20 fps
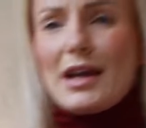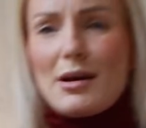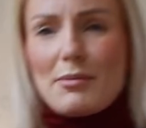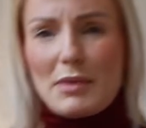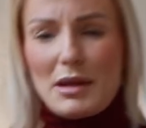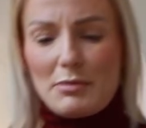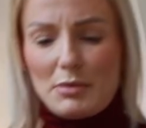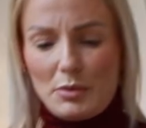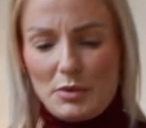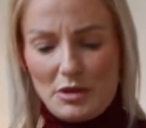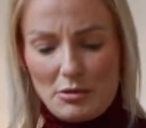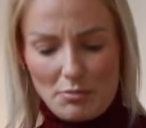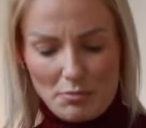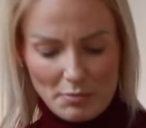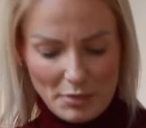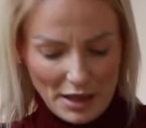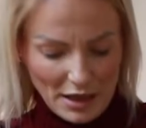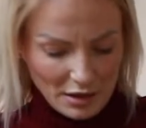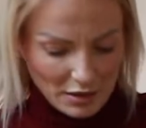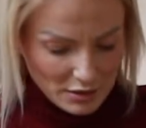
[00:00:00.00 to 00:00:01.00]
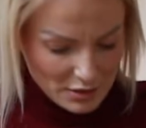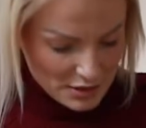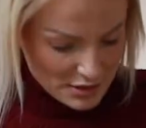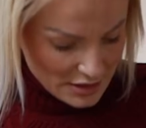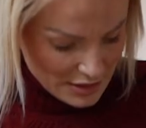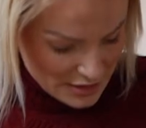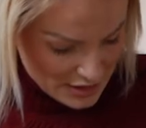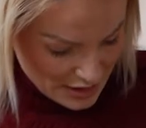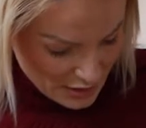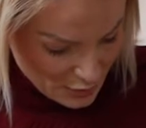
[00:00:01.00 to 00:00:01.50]
up maybe with a belt.
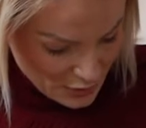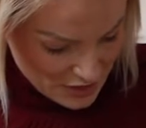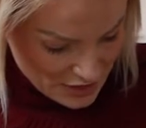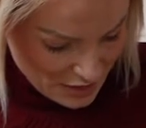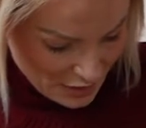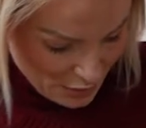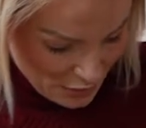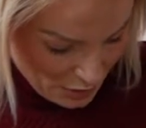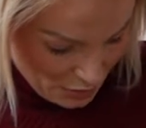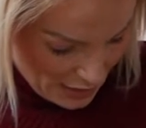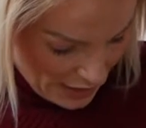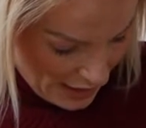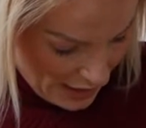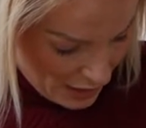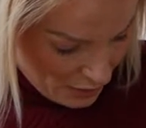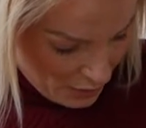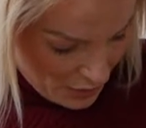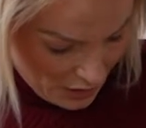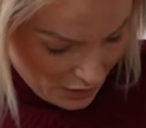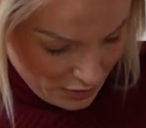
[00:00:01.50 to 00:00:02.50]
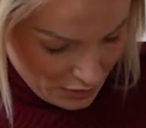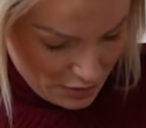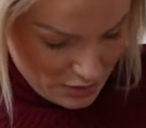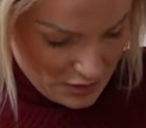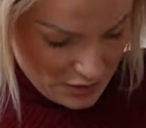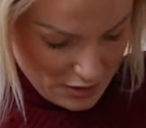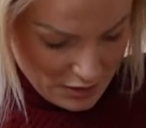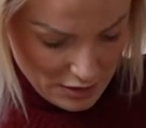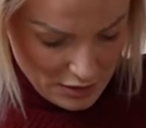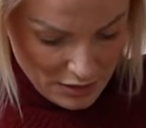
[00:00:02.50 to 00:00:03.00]
Let's see what it's like with a black
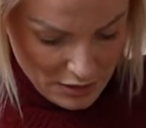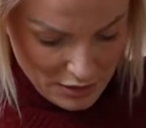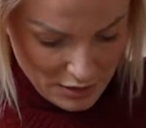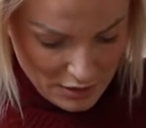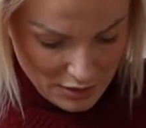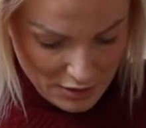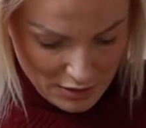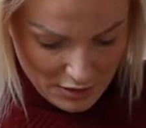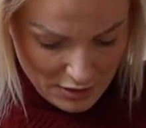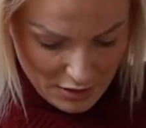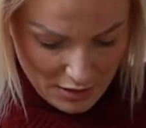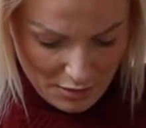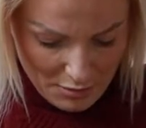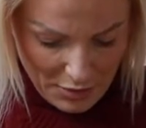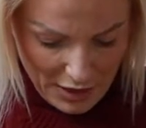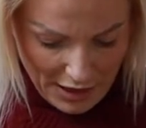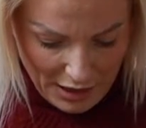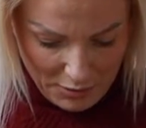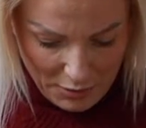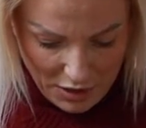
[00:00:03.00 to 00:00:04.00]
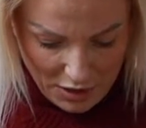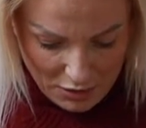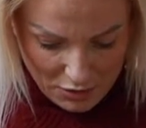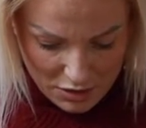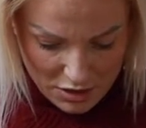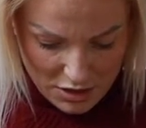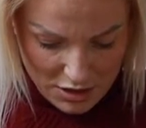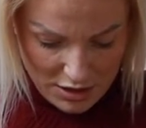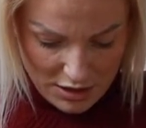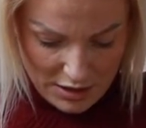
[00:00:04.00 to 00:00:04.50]
belt. Black
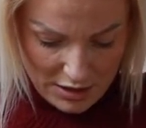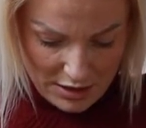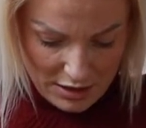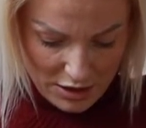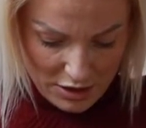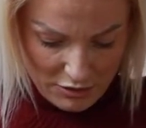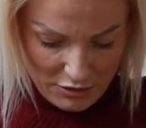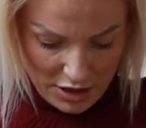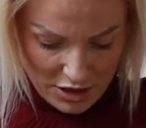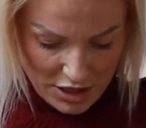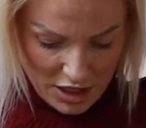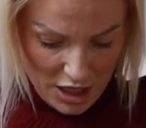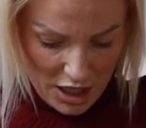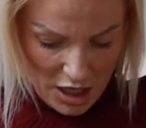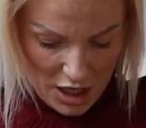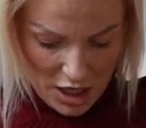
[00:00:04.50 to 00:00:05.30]
belt, karate.